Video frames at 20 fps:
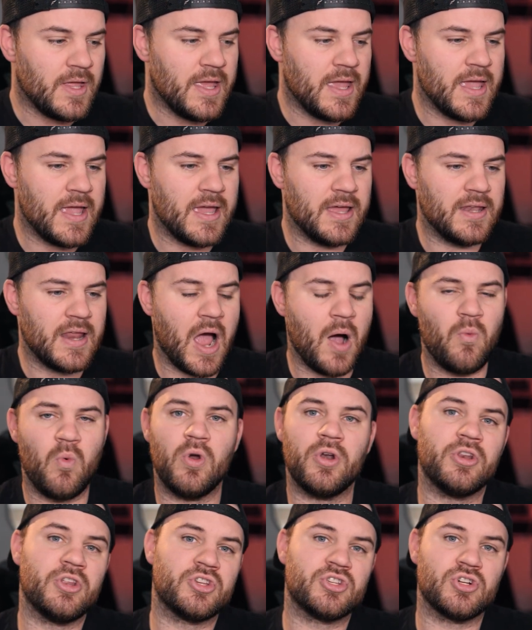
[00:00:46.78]
And I
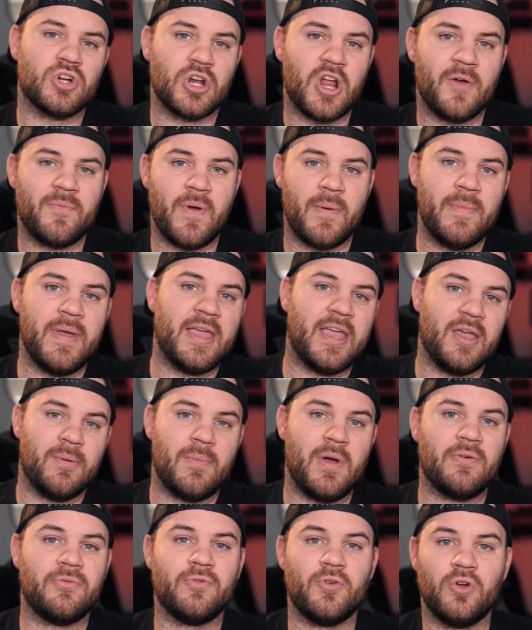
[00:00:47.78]
wanted to start off by
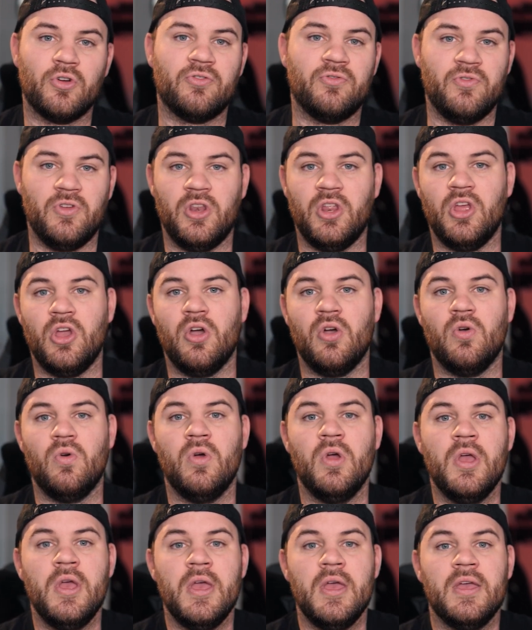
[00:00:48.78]
making my first
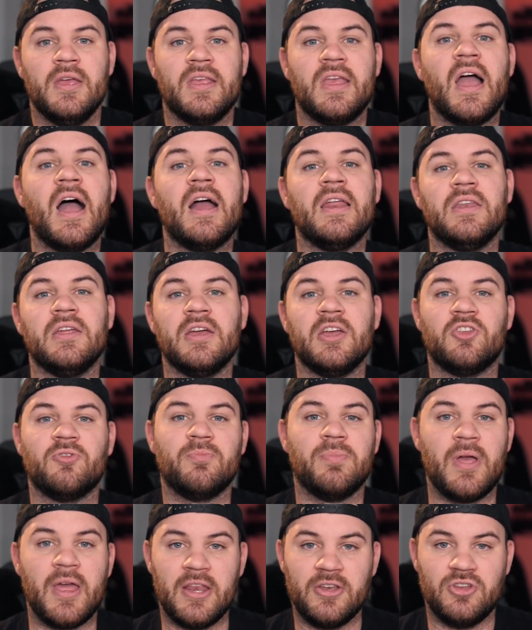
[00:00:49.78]
video kind of
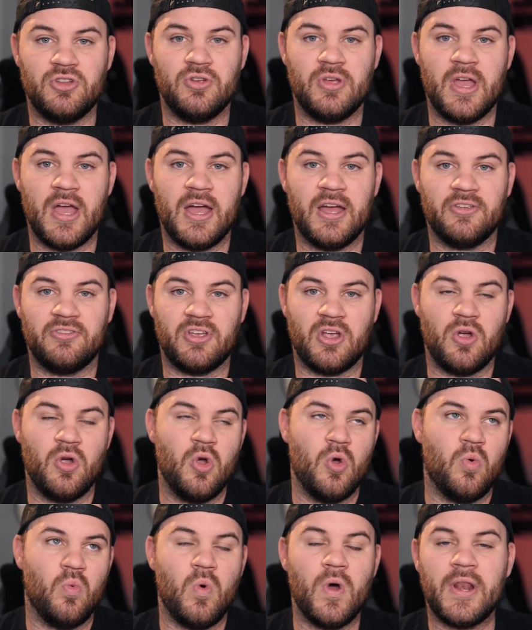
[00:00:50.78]
explain to you guys like
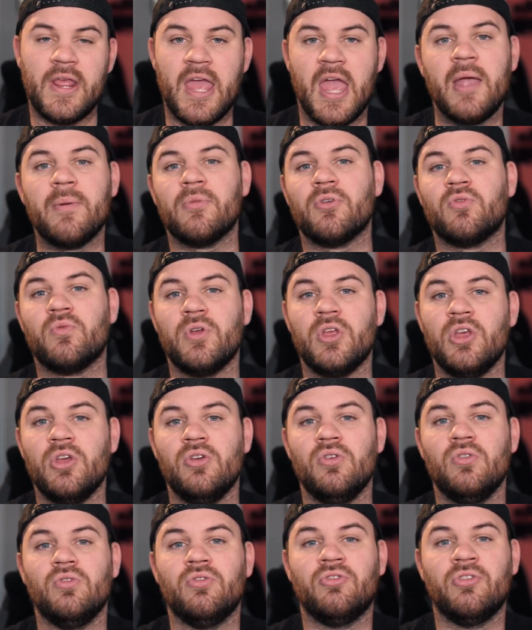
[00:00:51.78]
what cameras we
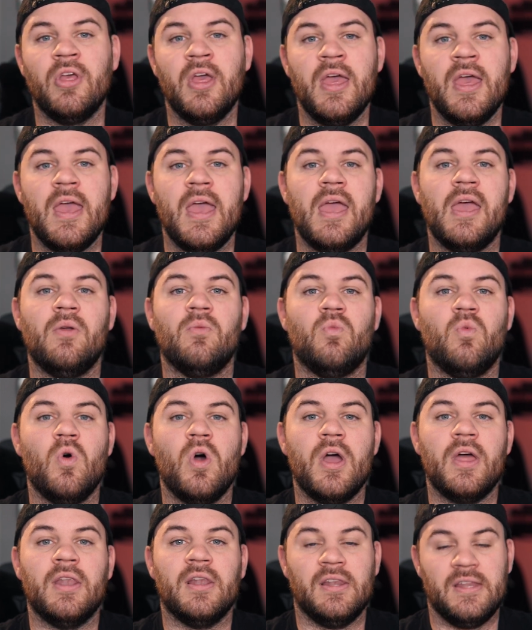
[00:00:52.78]
use and
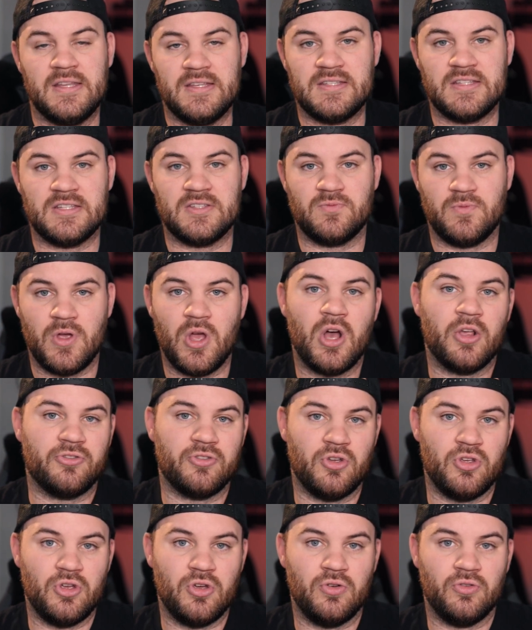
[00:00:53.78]
what lenses we
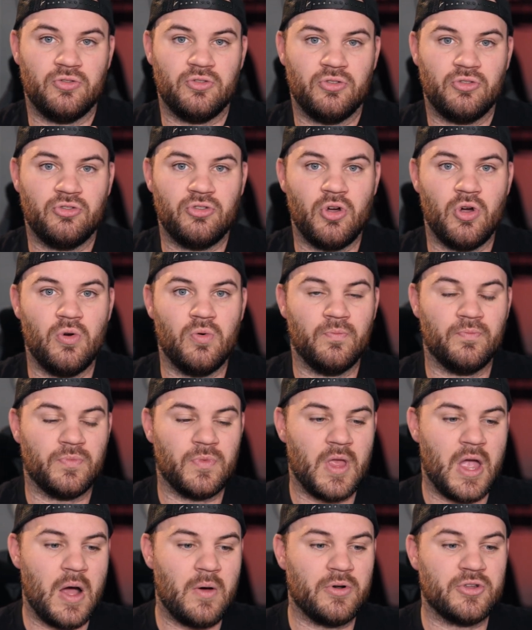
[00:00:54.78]
also use. So
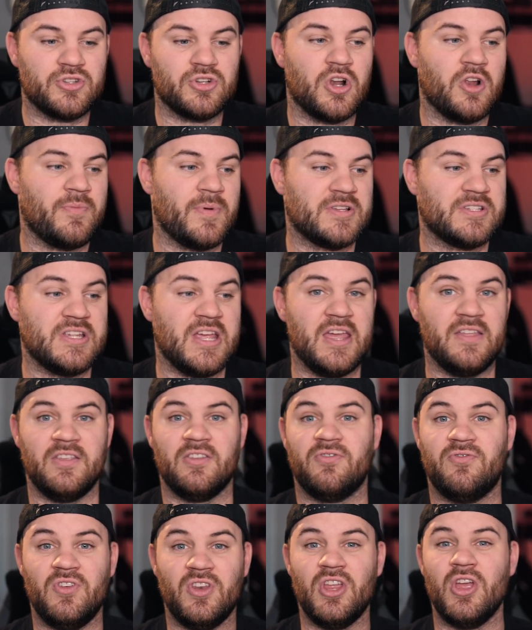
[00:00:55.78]
I want to start off by saying
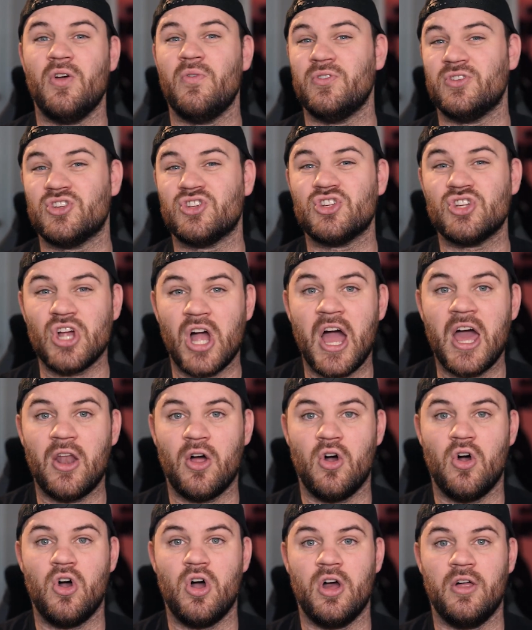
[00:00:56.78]
this video is
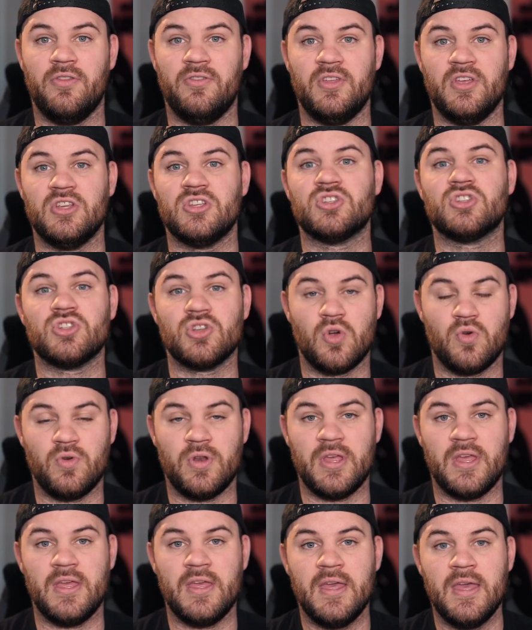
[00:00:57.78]
shot on the
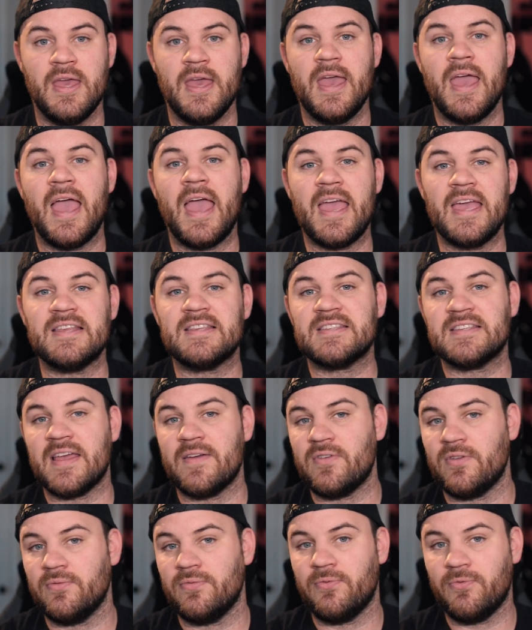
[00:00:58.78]
Sony
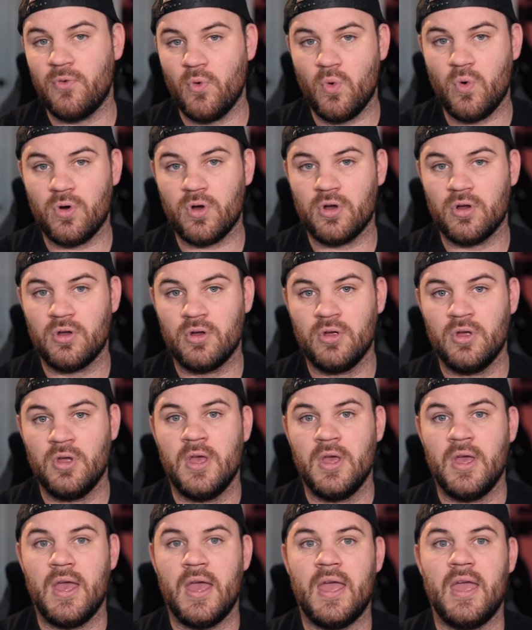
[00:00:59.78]
a7 IV,
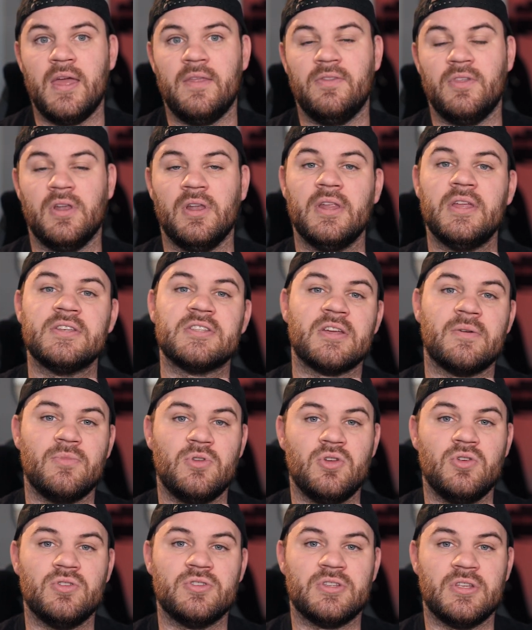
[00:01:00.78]
and the lens I'm
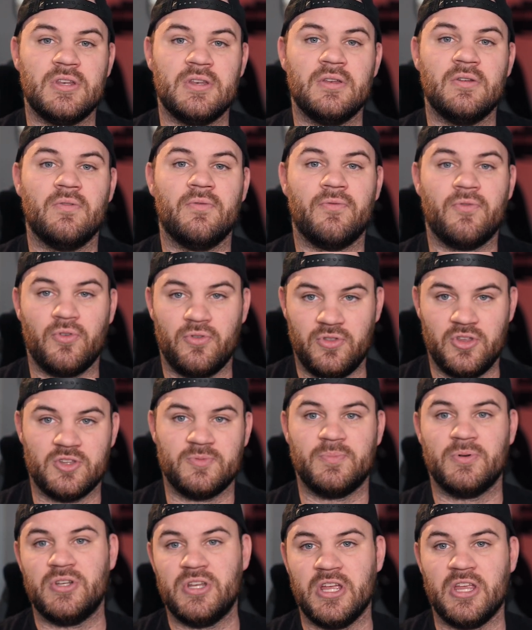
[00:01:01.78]
using for this
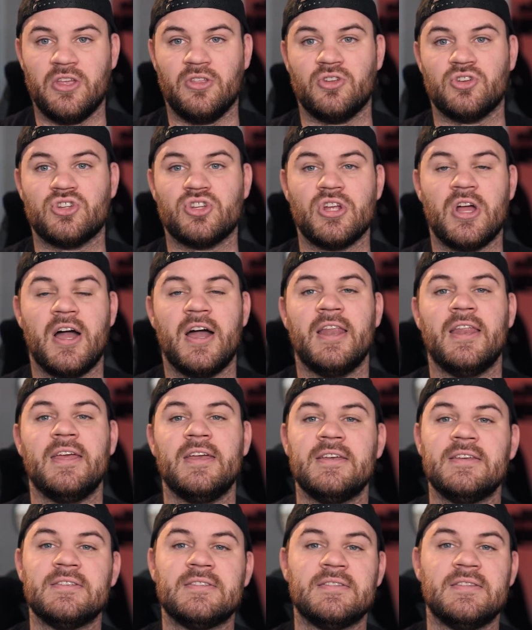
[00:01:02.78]
particular shot
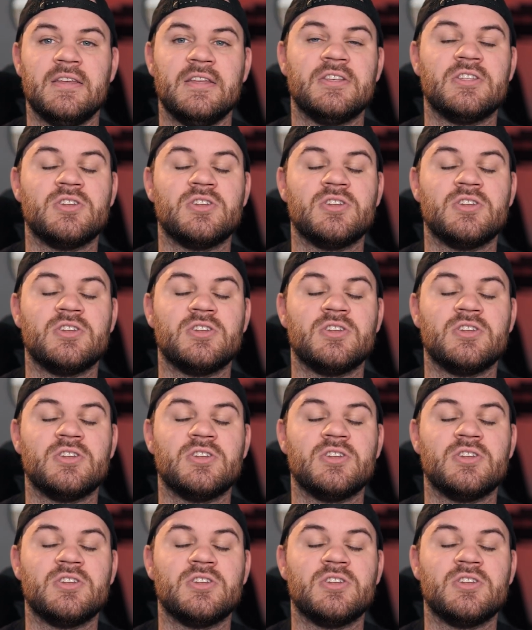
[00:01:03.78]
is the